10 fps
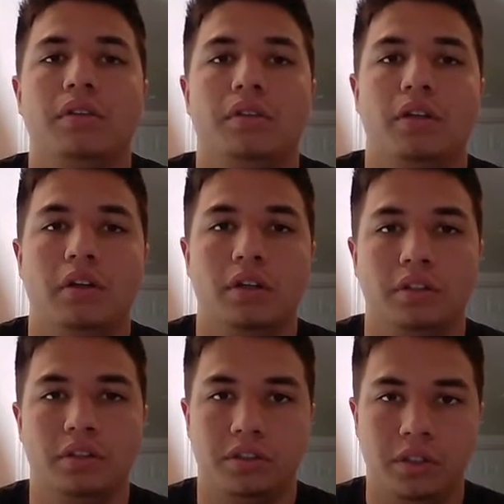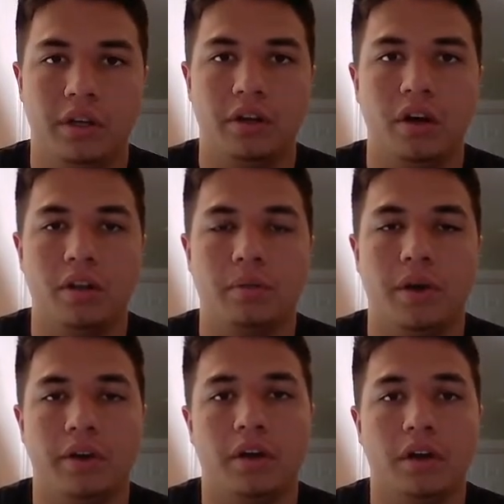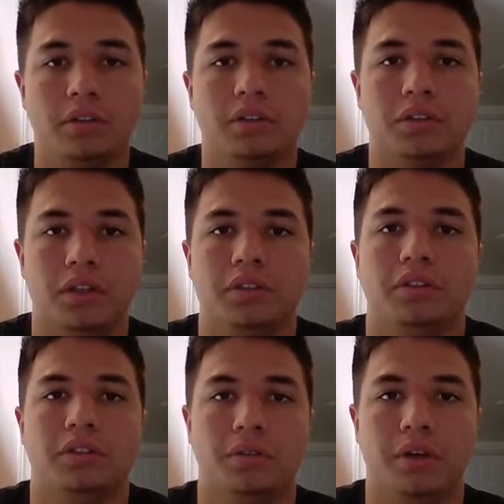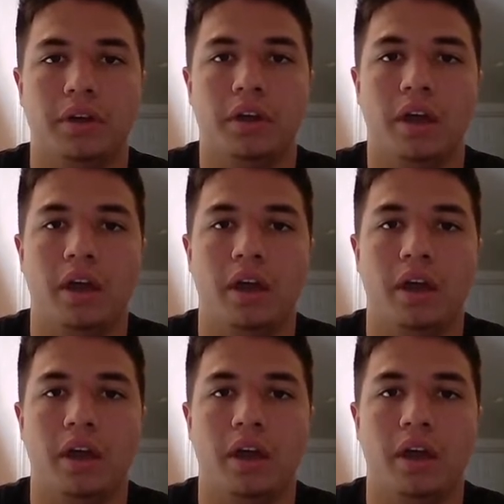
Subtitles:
The skin on the body also starts to shrink,